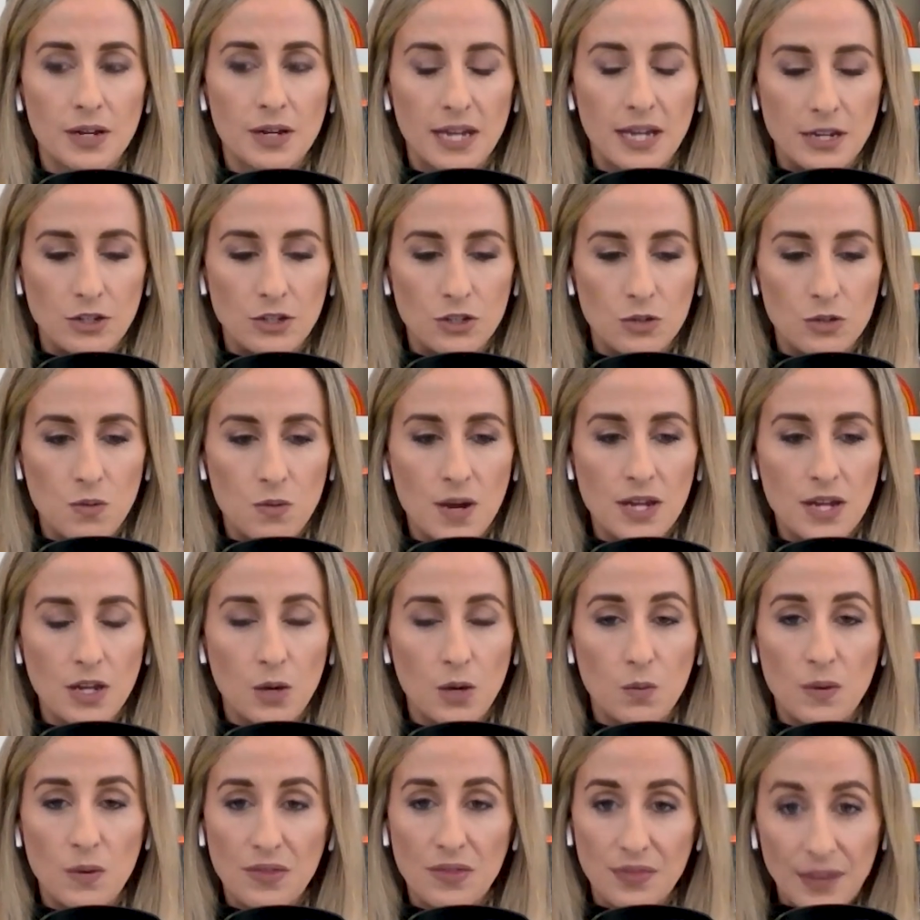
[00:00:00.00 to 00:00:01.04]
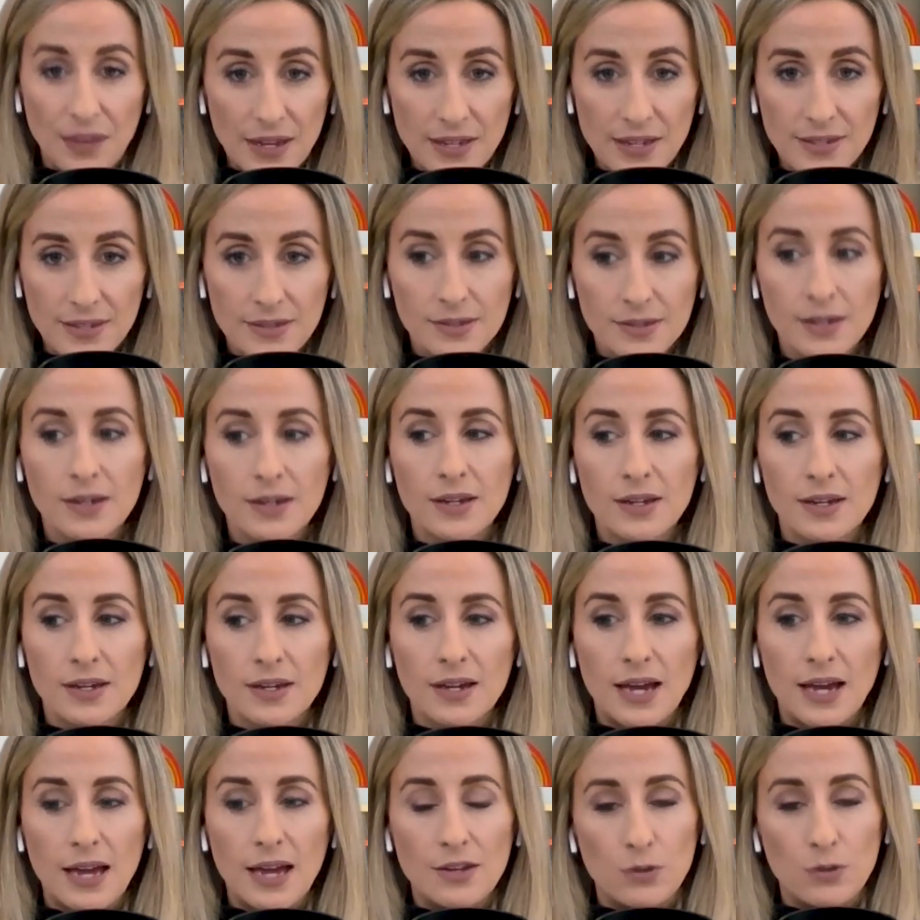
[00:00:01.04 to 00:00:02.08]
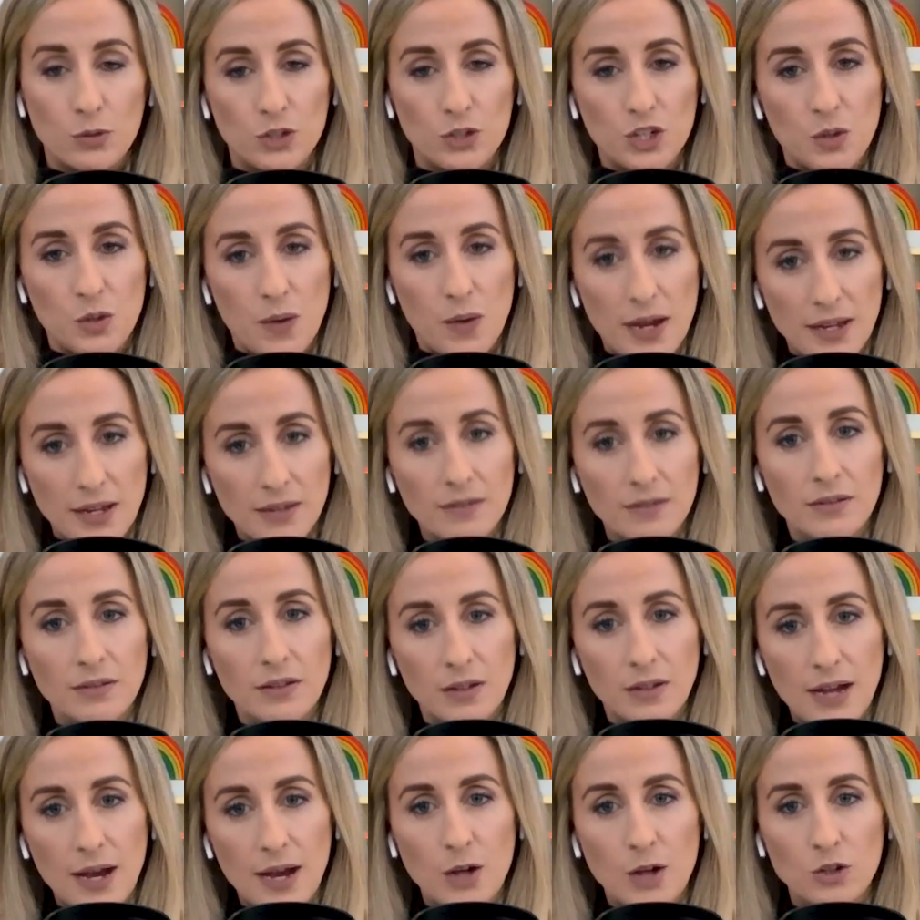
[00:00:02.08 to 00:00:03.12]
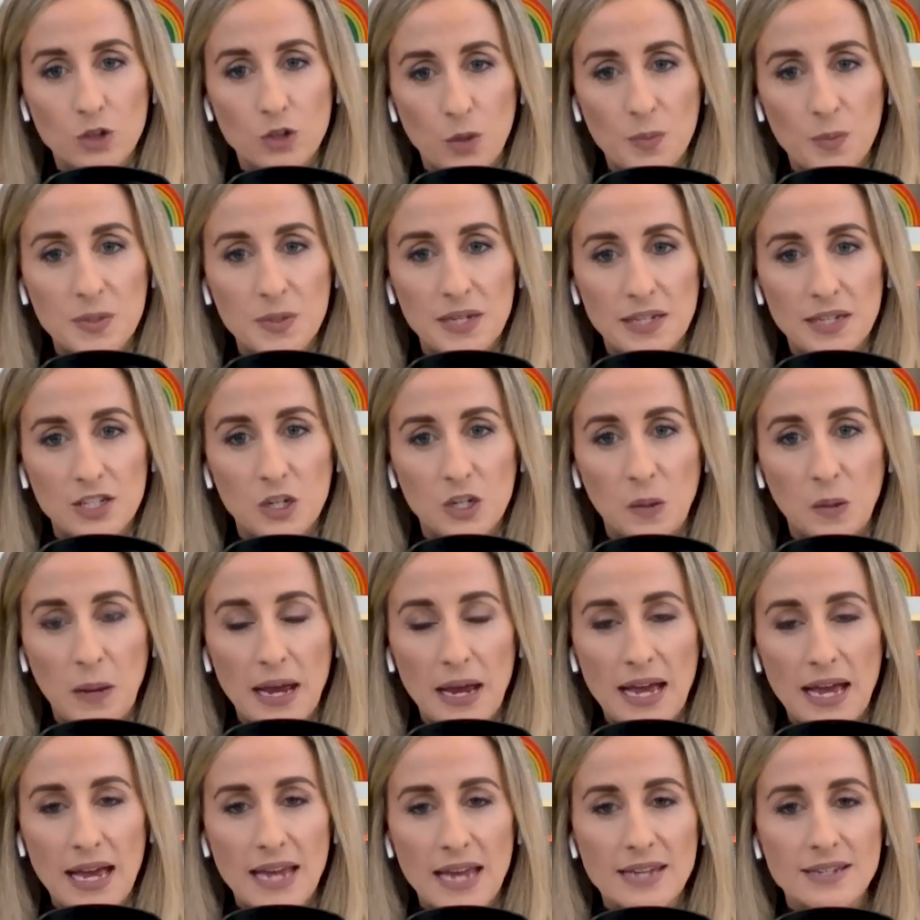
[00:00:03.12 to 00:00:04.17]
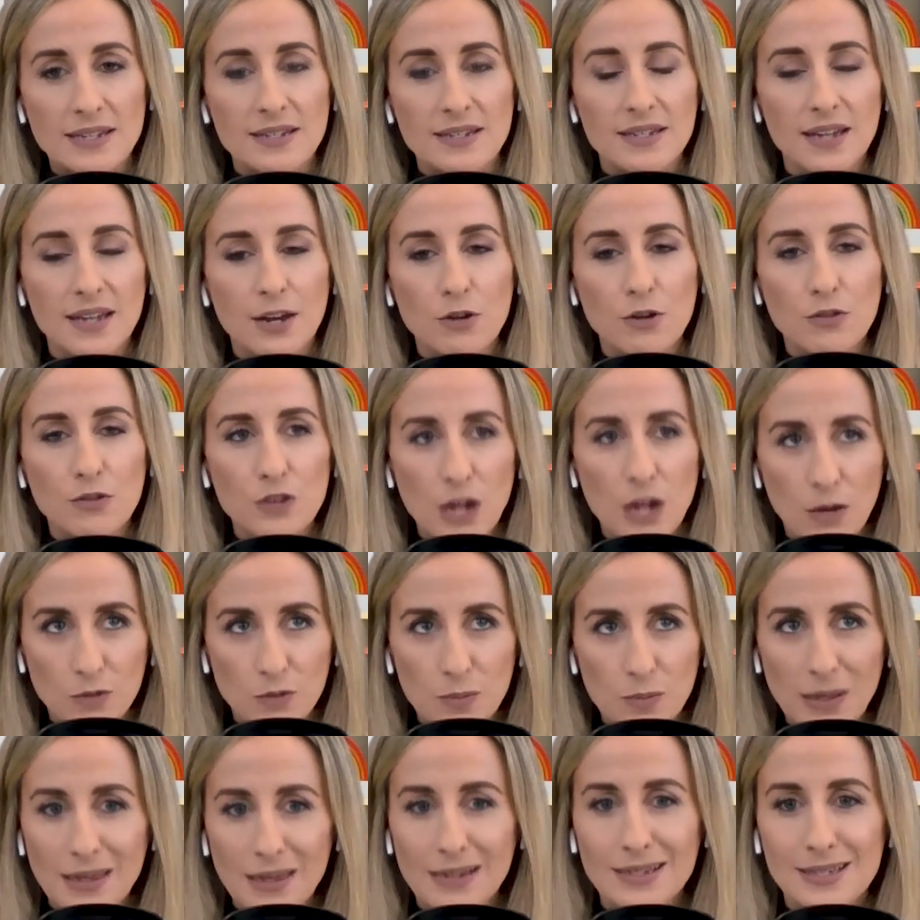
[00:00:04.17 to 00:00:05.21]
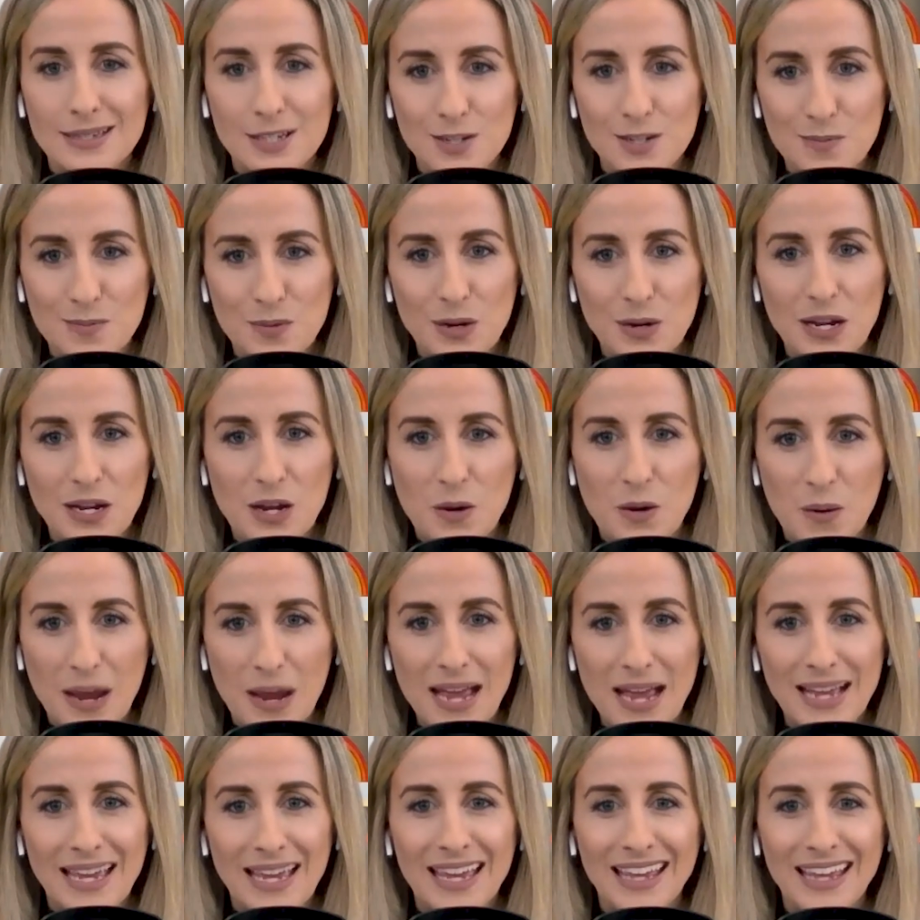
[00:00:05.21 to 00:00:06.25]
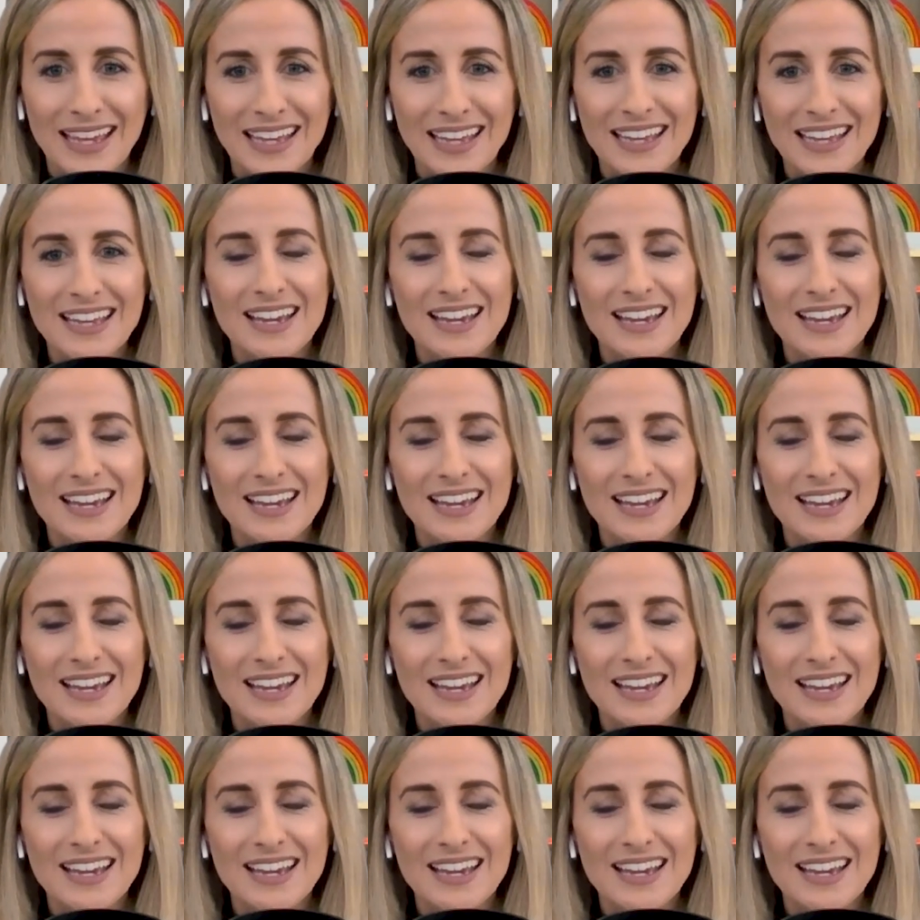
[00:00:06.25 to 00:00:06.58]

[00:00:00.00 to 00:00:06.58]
Okay, do I go with this, and or do I act opposite to it? And and often you have to make that decision pretty quick